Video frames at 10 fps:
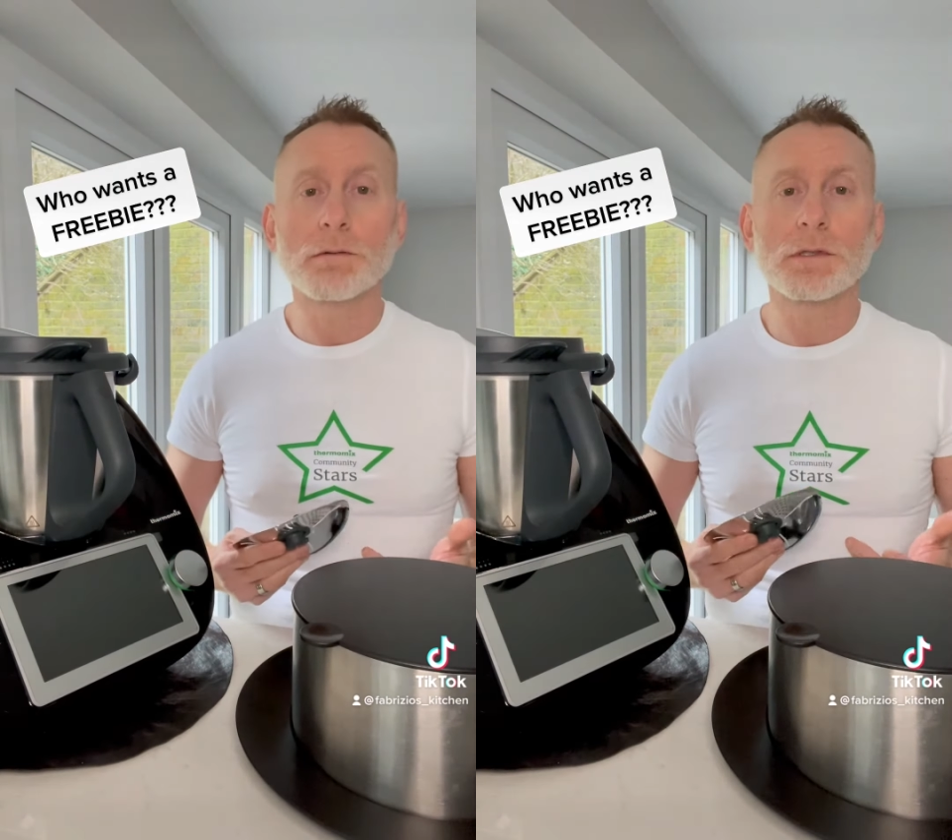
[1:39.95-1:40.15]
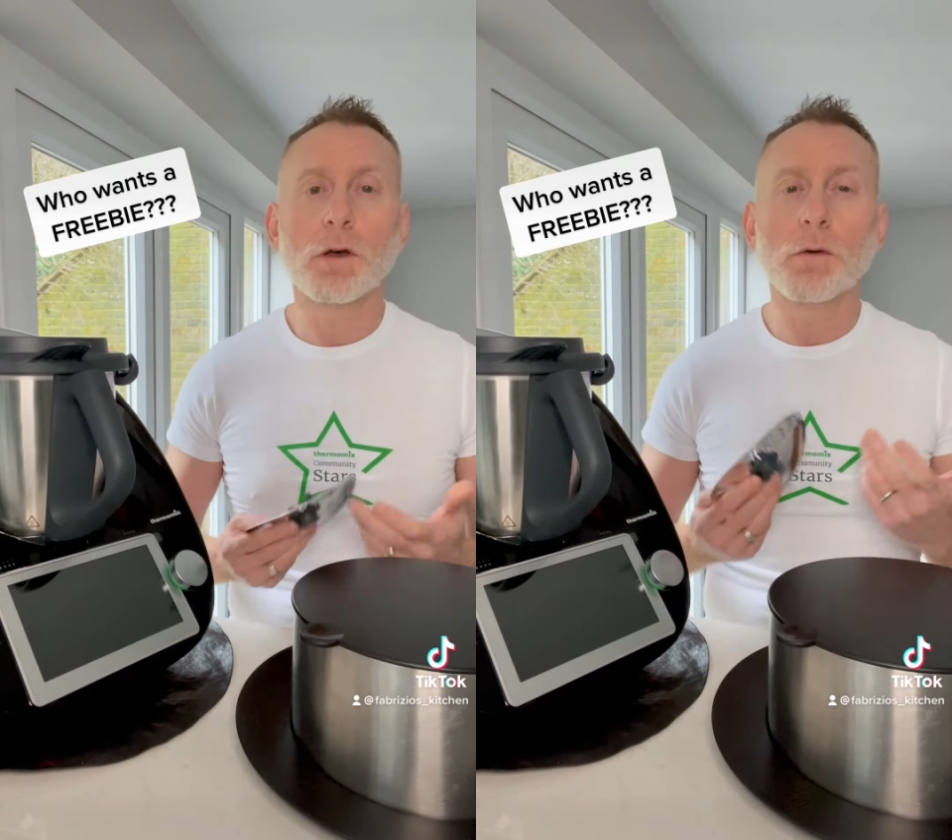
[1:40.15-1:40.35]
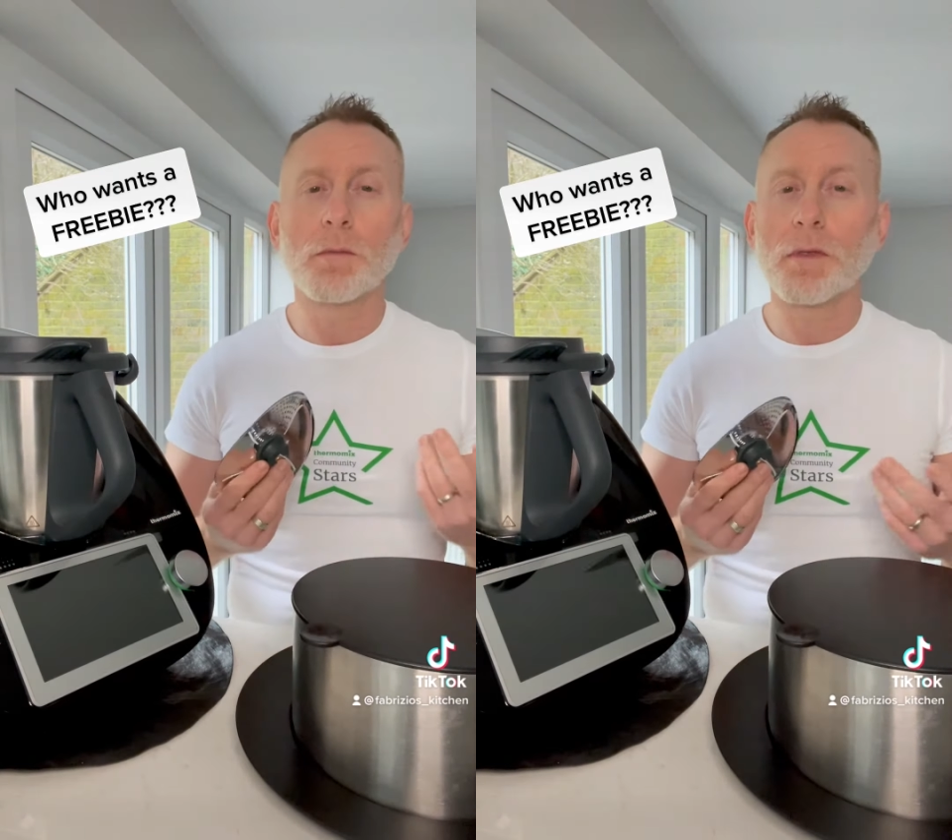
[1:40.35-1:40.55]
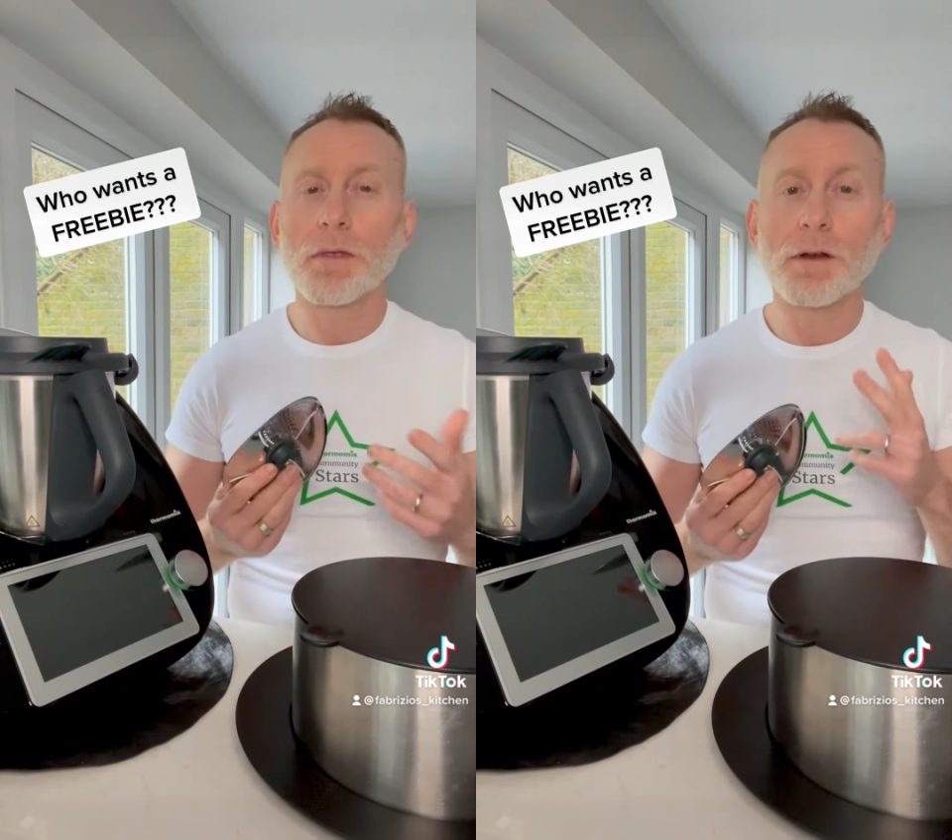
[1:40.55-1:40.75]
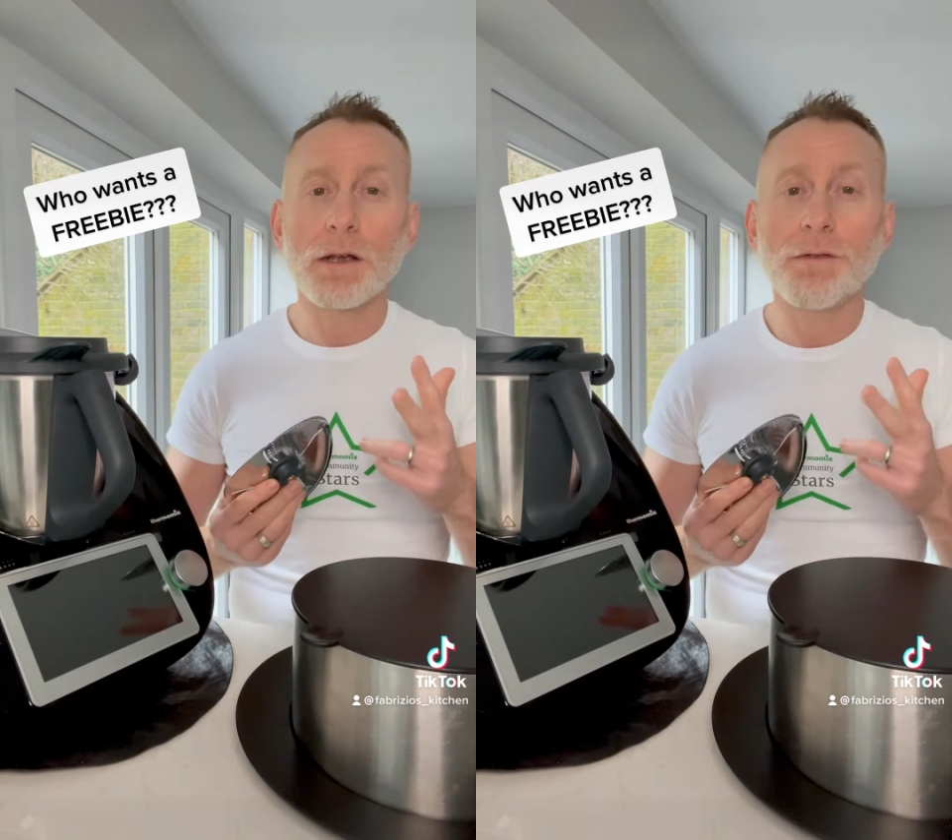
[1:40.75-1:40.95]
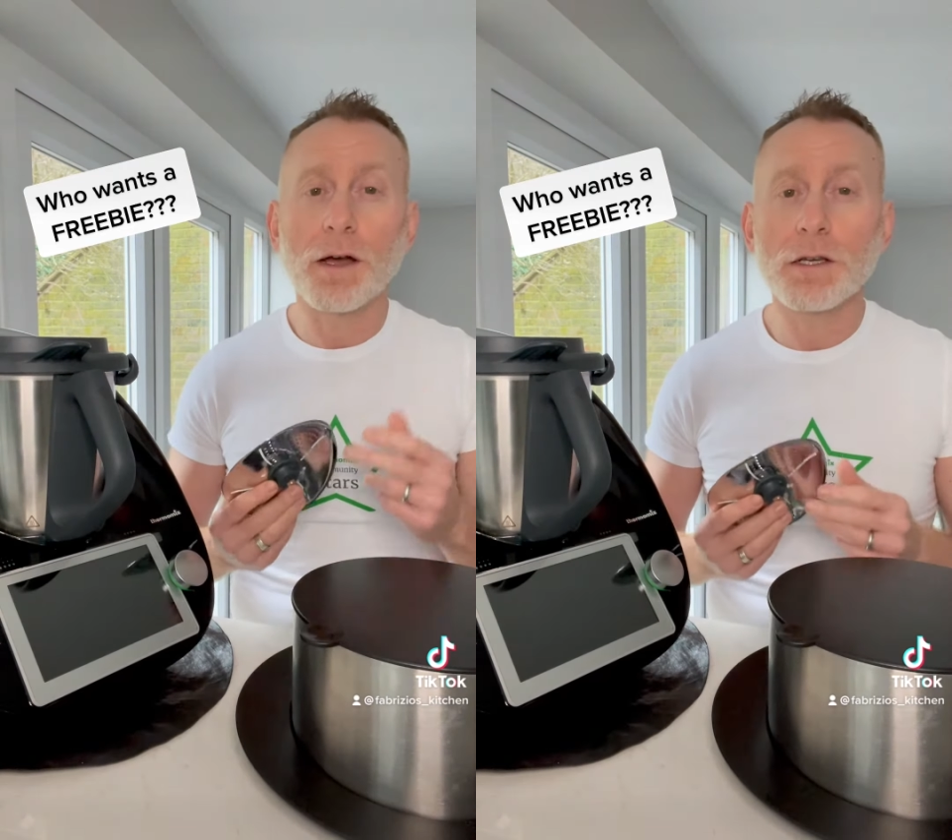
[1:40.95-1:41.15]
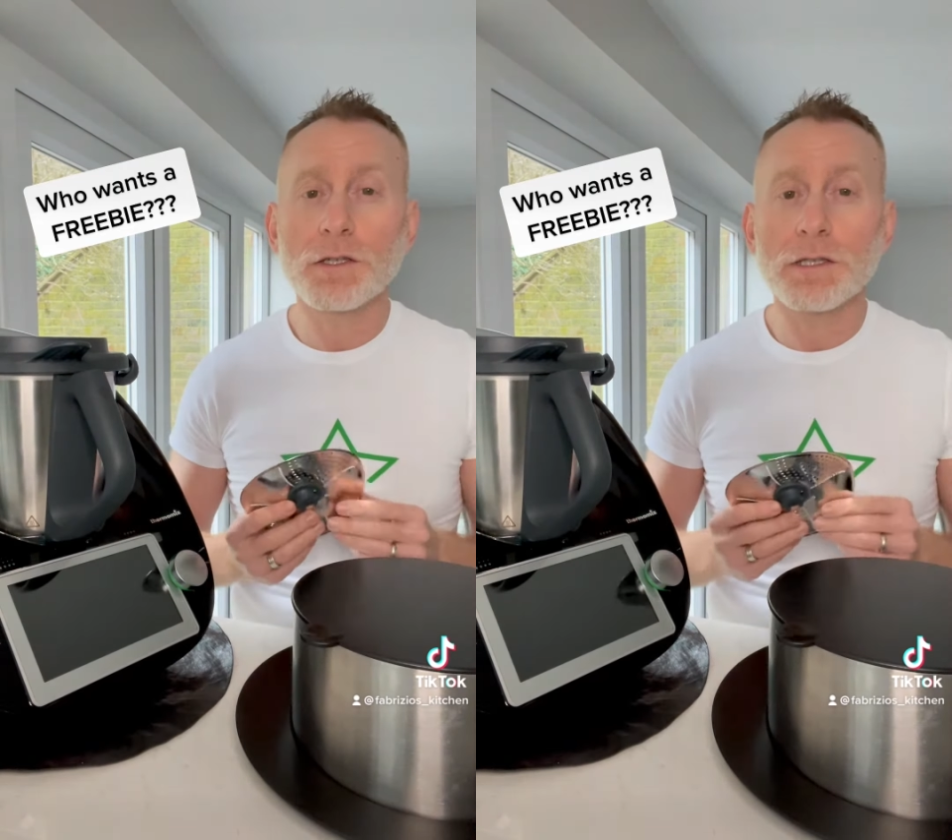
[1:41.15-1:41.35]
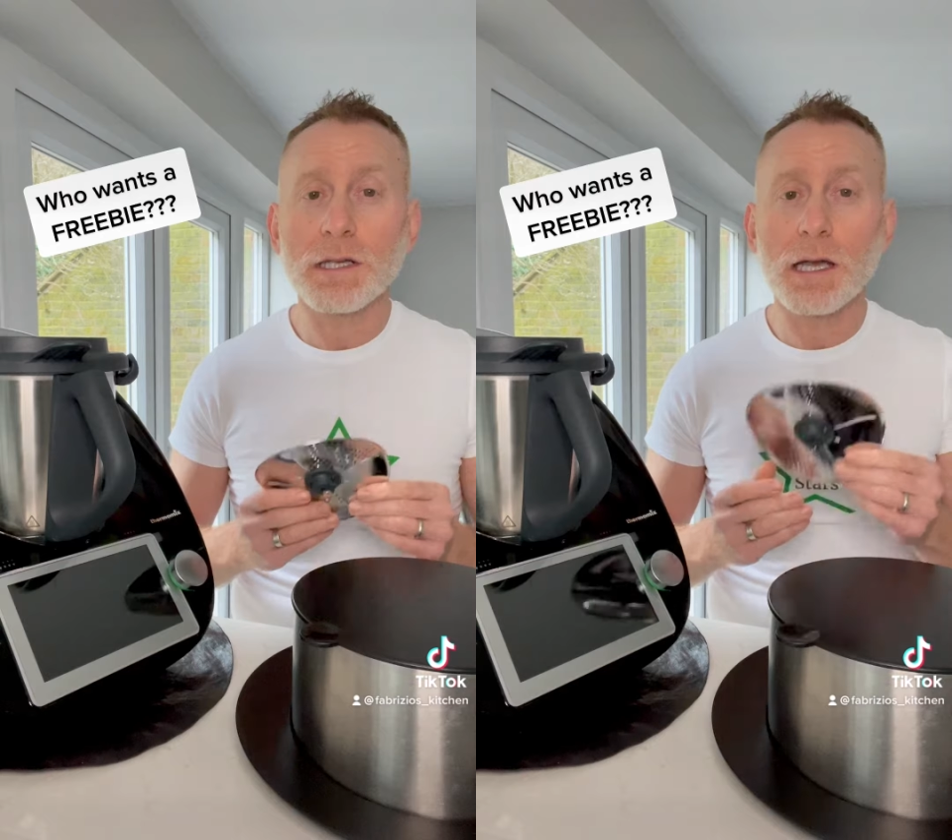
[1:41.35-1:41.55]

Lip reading: So 3 functions